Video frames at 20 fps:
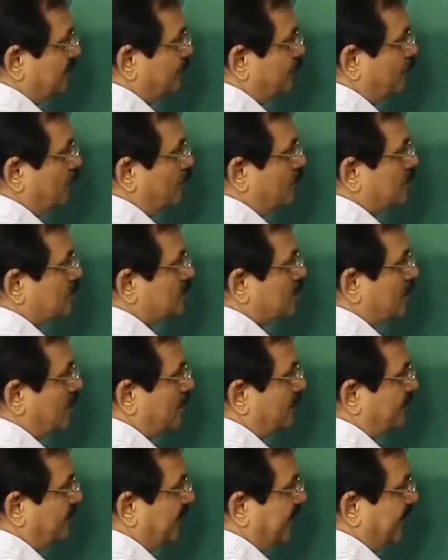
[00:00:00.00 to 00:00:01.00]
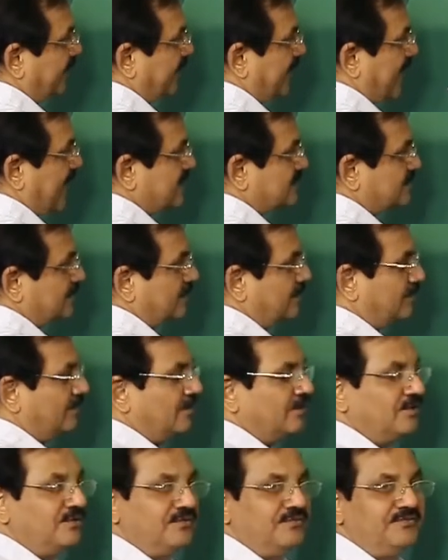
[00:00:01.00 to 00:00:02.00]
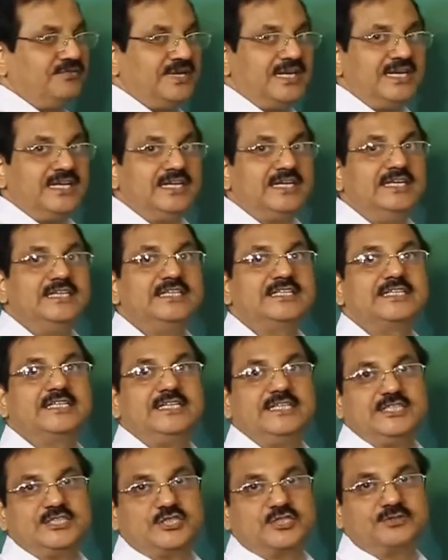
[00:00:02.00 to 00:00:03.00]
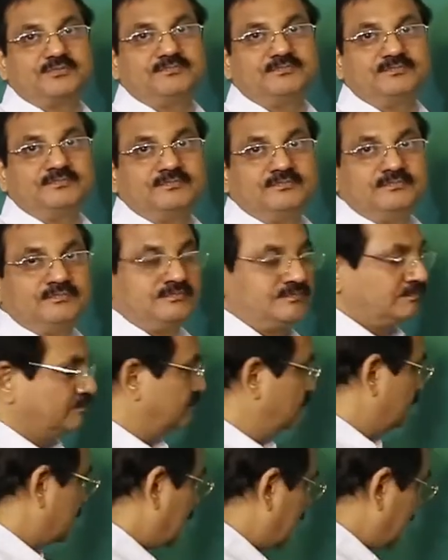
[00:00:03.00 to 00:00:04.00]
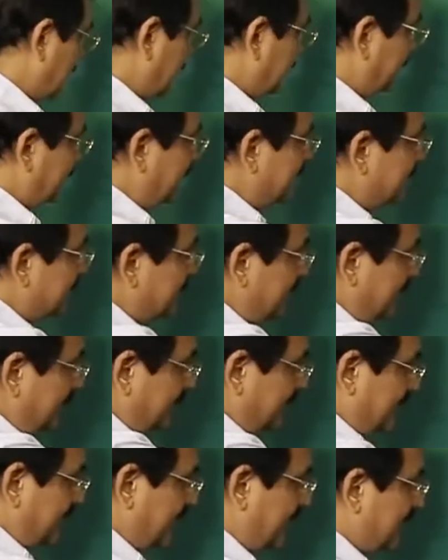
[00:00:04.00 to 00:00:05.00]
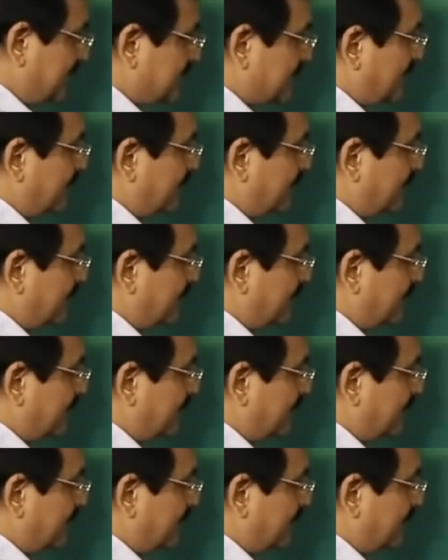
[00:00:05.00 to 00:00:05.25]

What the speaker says: force of interaction will increase, and this increase